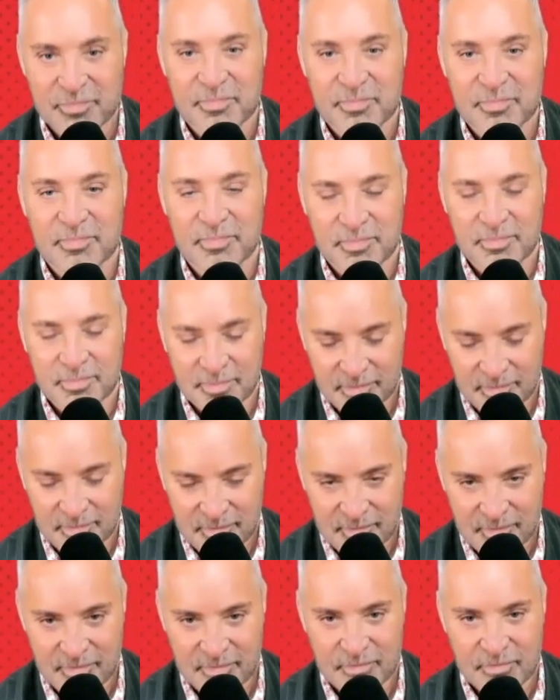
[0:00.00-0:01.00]

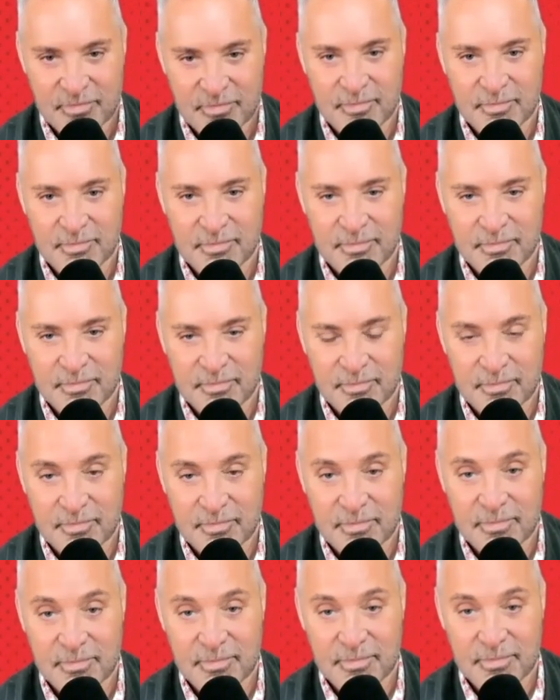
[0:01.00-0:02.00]

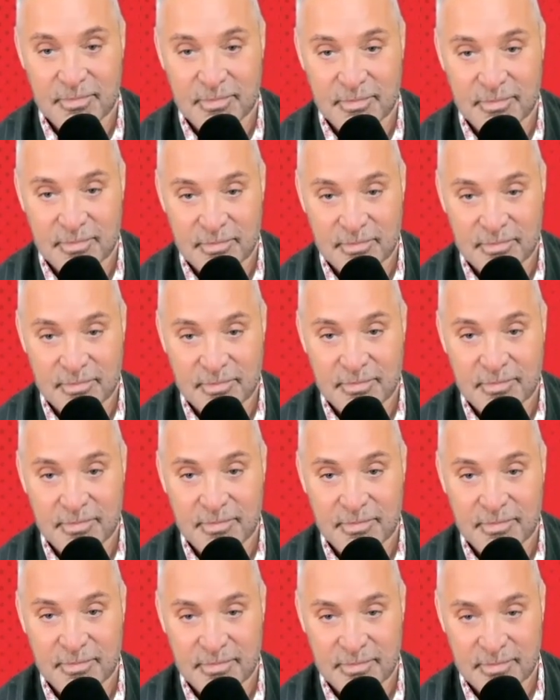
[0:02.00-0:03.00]

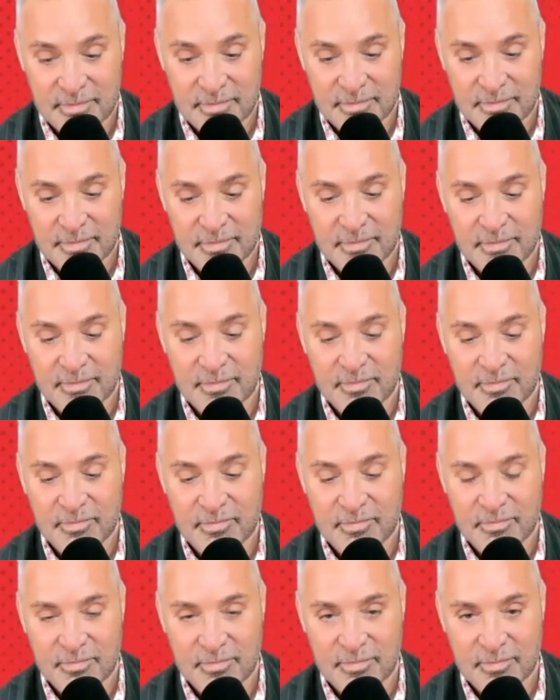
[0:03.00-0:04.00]

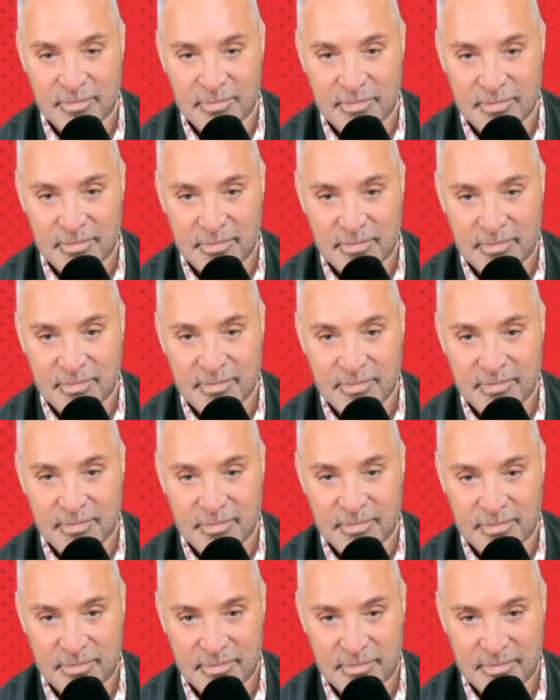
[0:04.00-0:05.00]

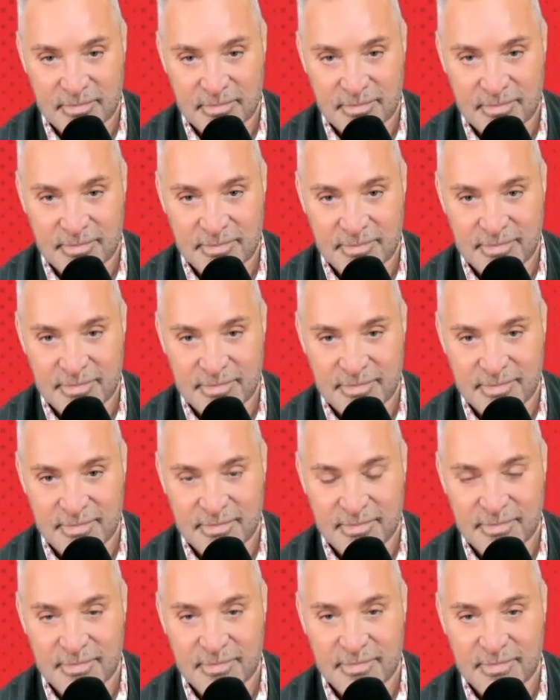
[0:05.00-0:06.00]

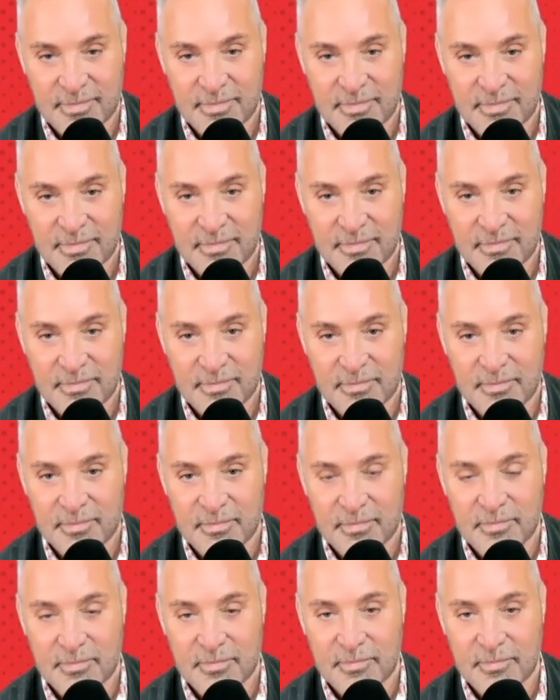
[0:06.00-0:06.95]
(not speaking)